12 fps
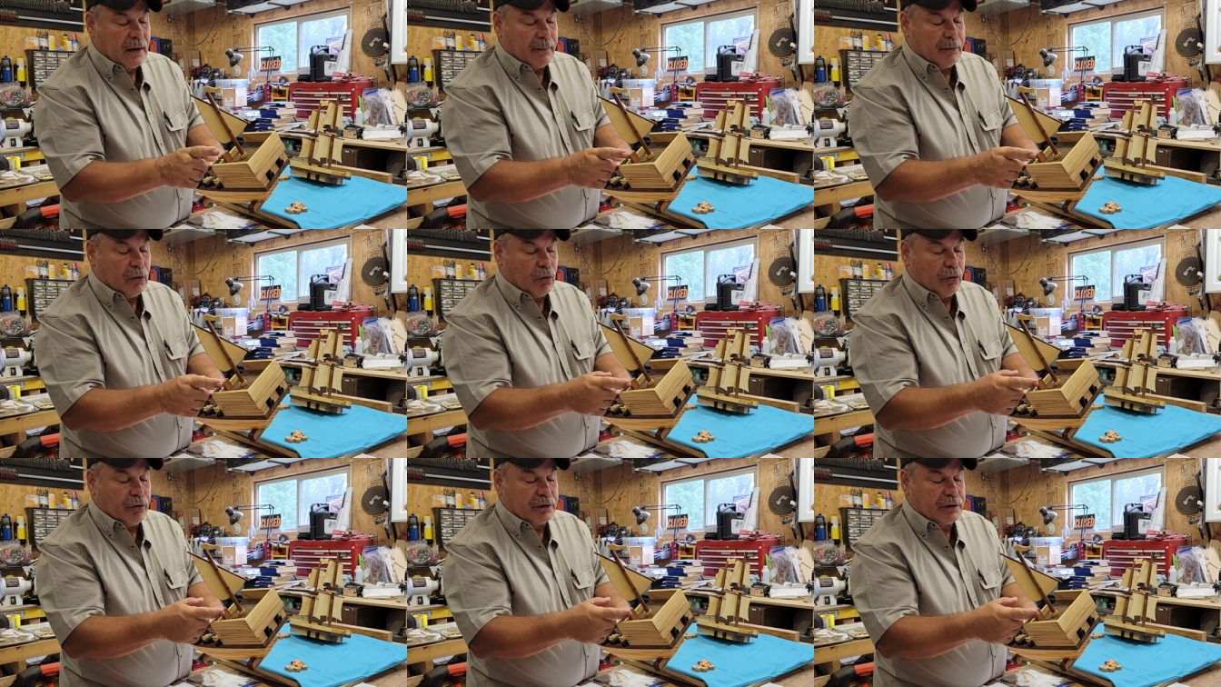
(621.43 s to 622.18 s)
I'm going to
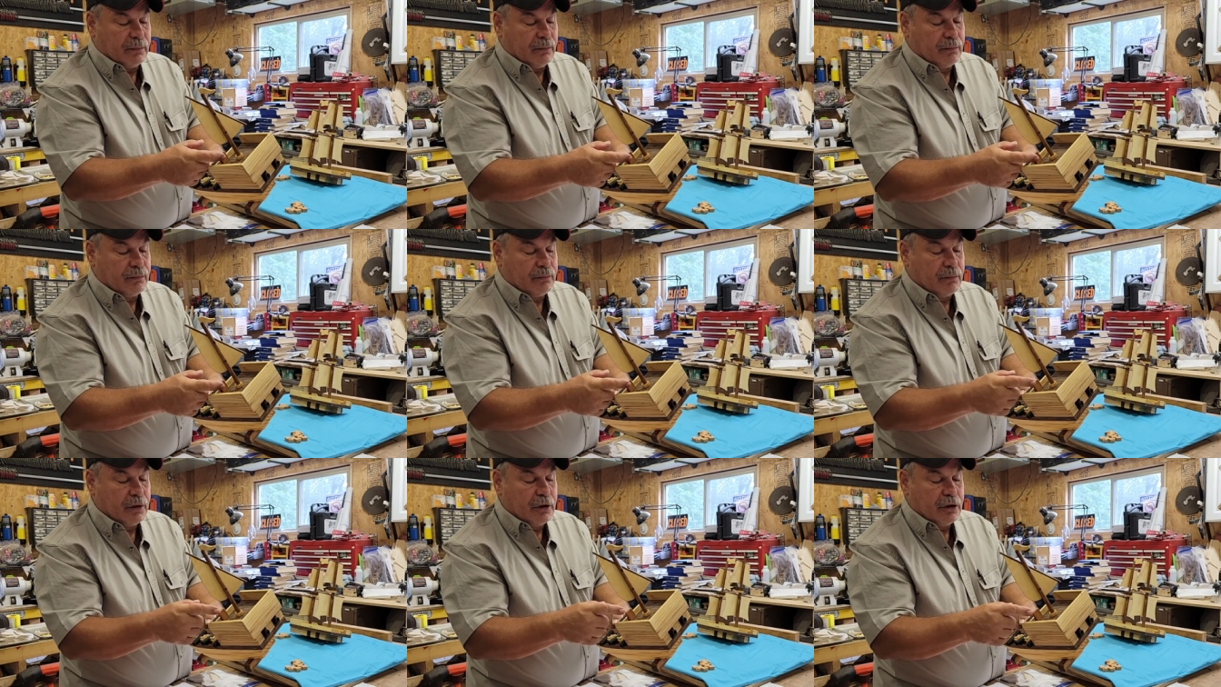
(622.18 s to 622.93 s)
order some
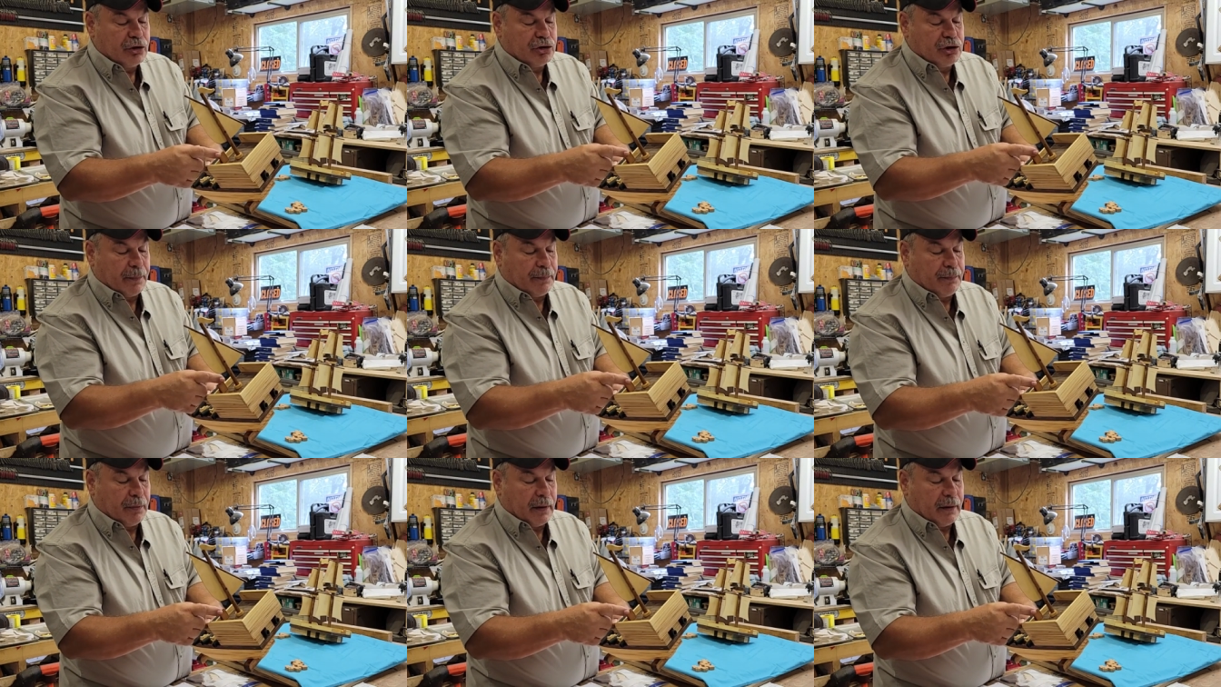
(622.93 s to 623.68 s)

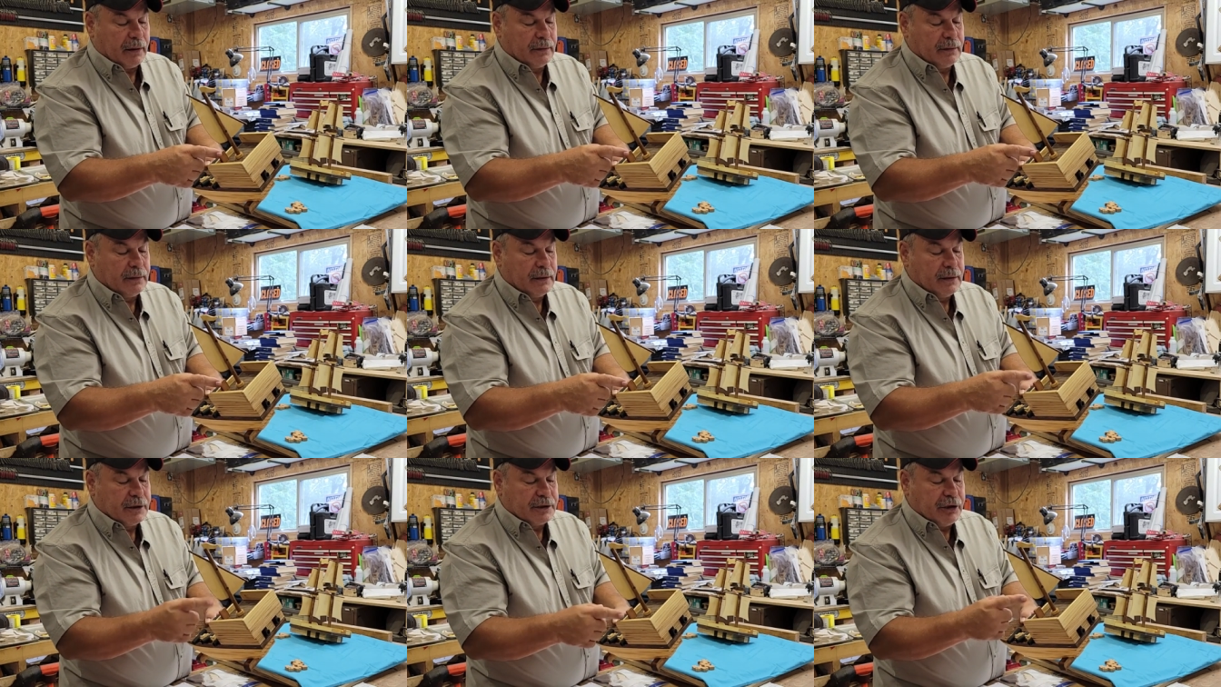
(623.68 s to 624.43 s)
ship uh,
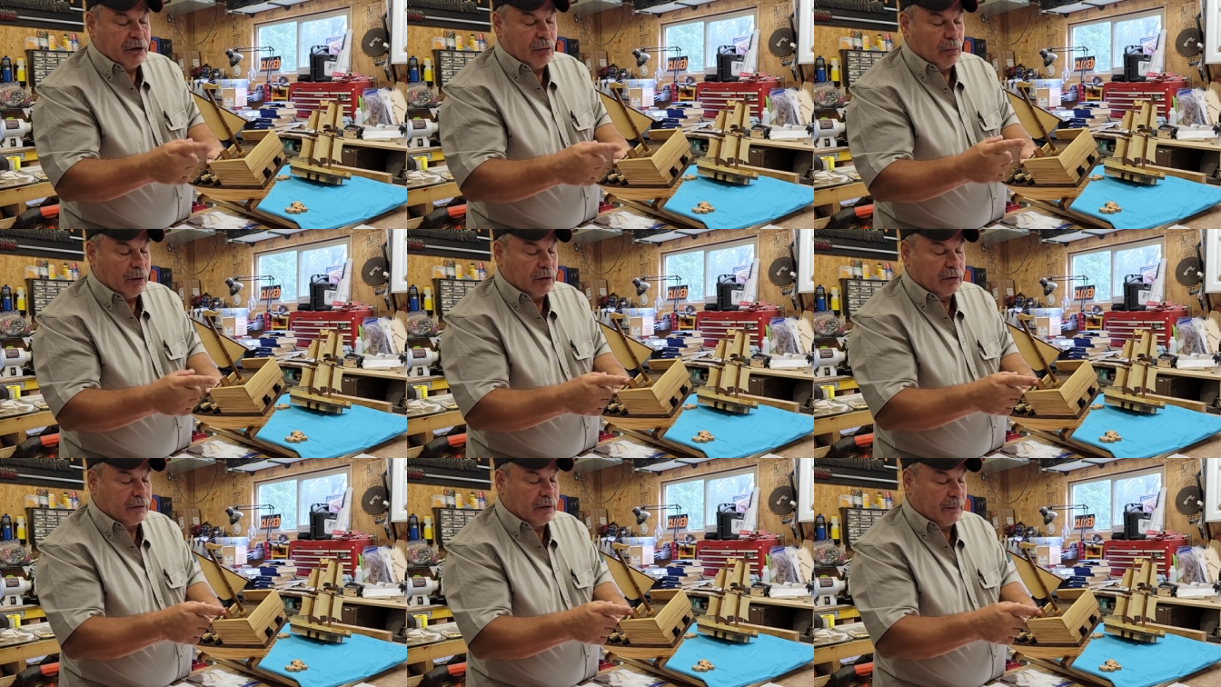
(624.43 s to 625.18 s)
steering
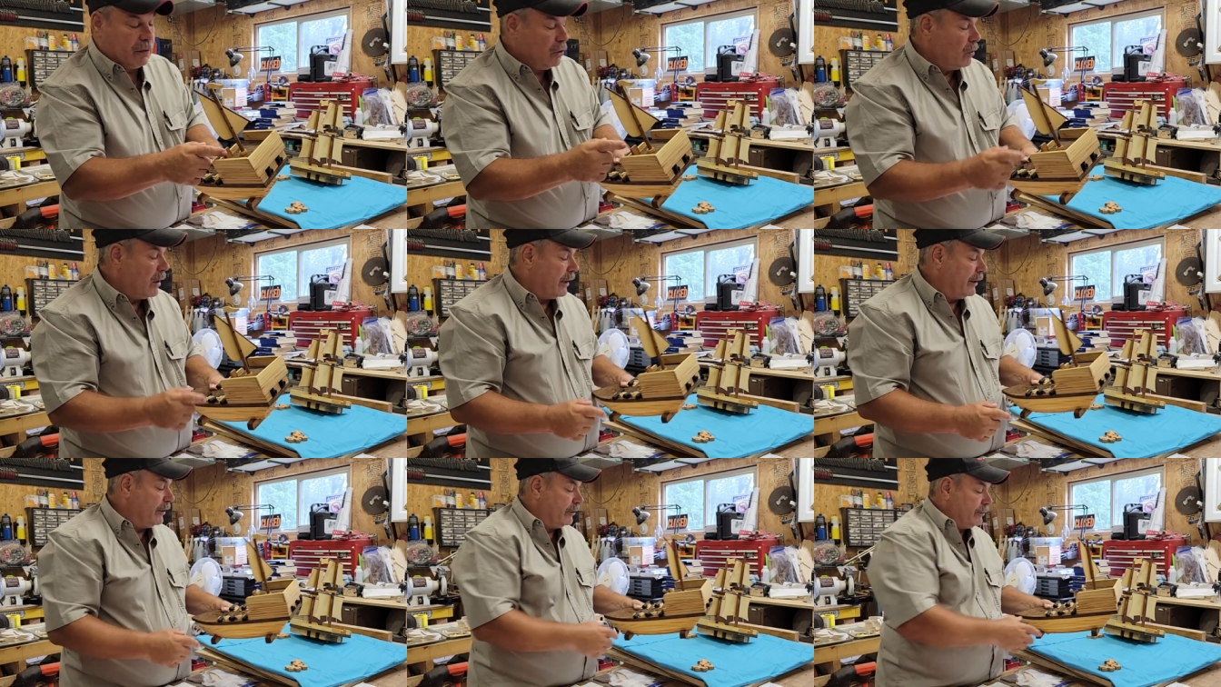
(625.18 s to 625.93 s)
wheels to glue
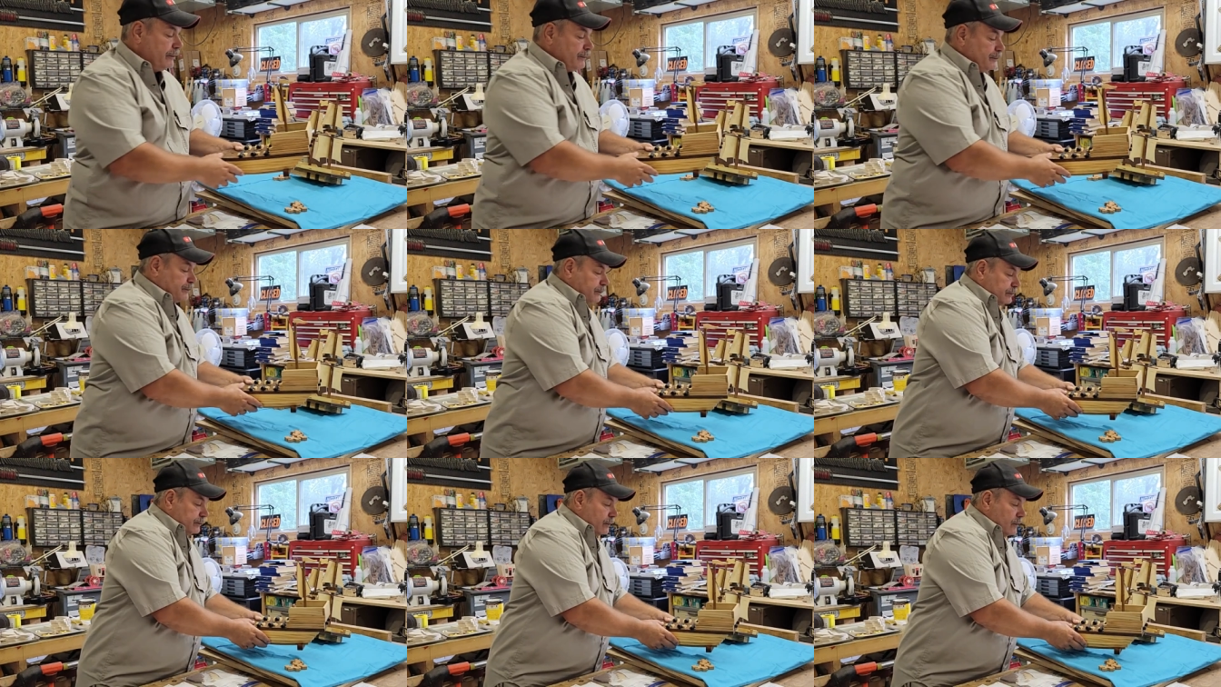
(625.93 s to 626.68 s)
on there.
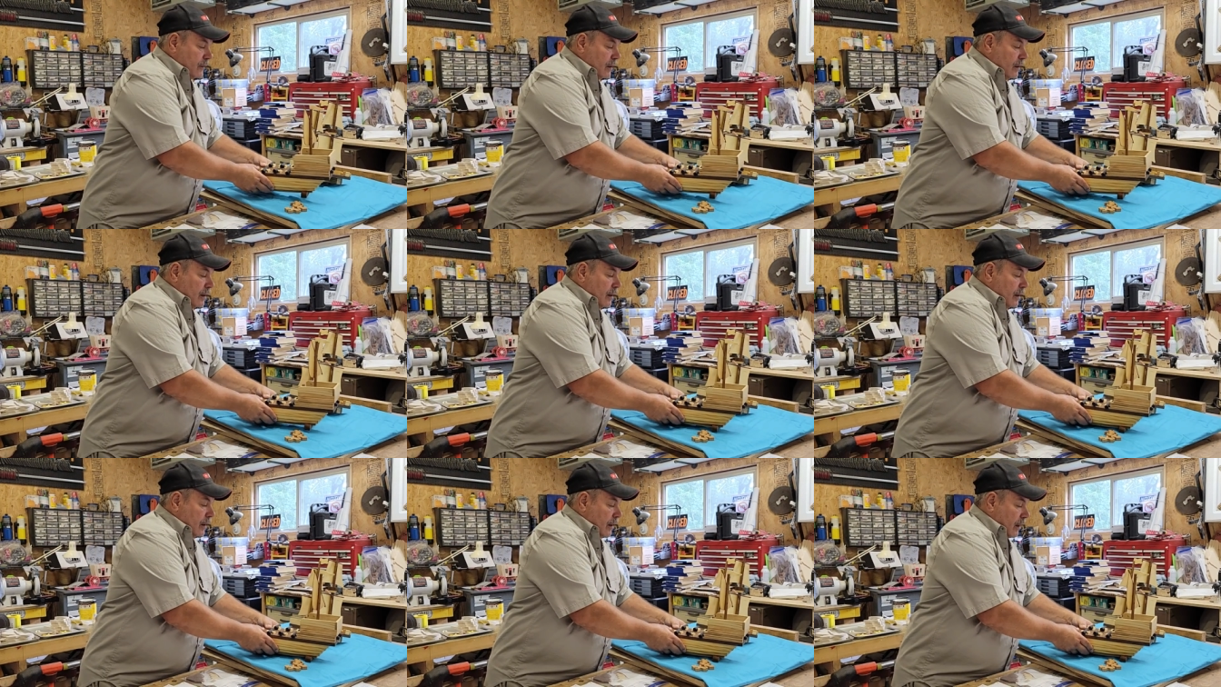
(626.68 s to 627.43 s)

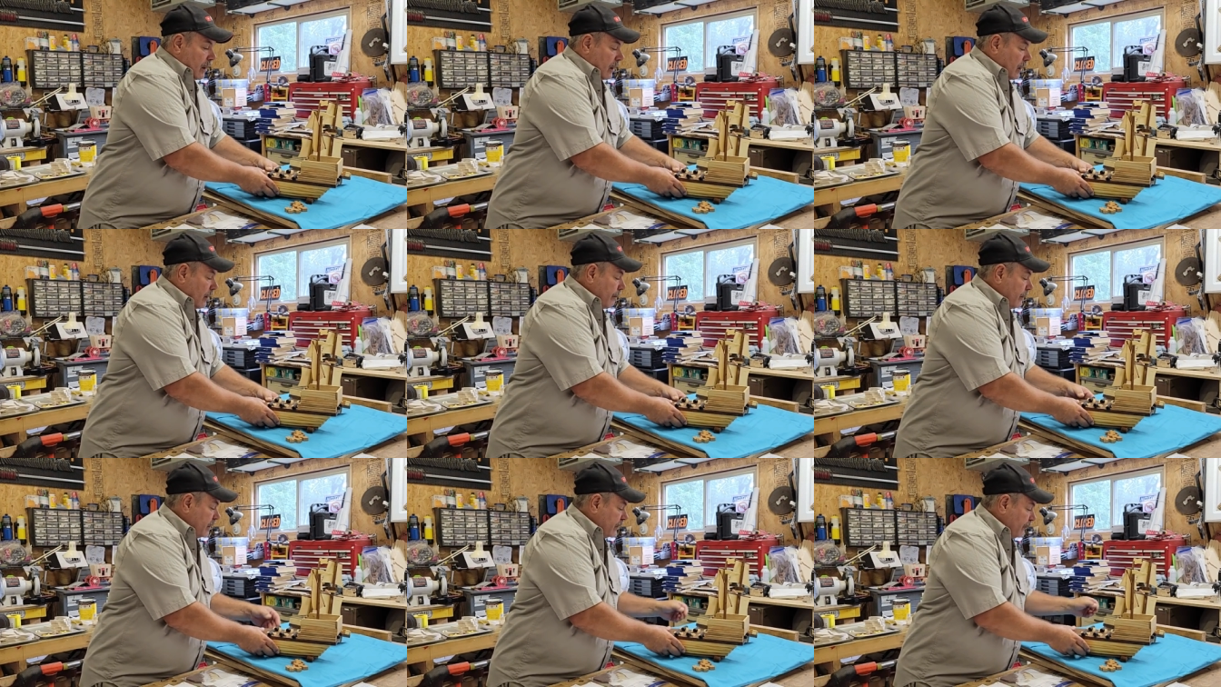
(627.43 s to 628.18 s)

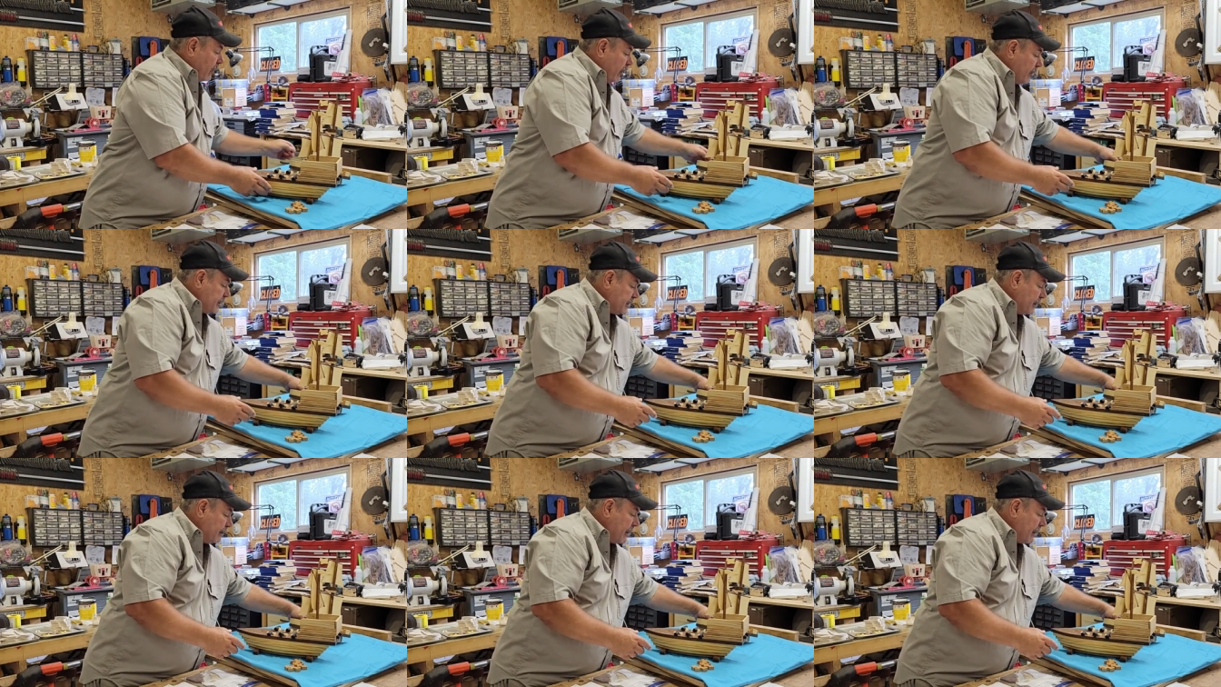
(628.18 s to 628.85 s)
Um, as far as the